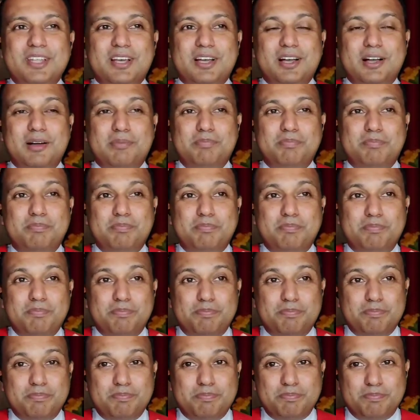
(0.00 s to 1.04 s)
the
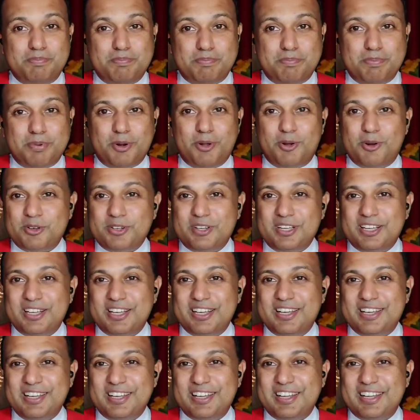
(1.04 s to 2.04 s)
plot